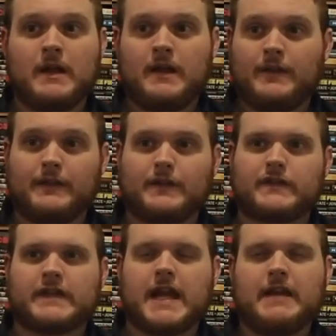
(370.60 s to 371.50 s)
Then
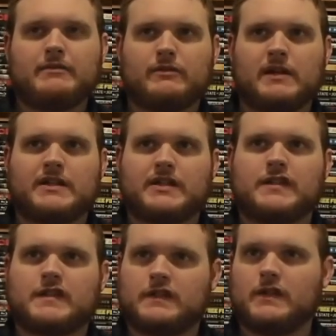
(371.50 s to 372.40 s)
there's times where it's
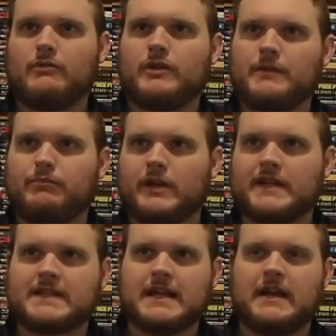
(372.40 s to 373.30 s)
slowing the
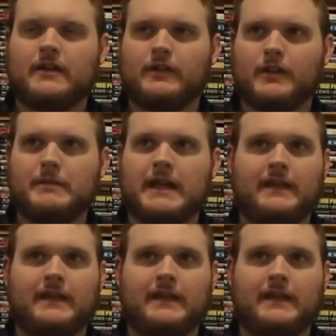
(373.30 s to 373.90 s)
brakes down a little bit,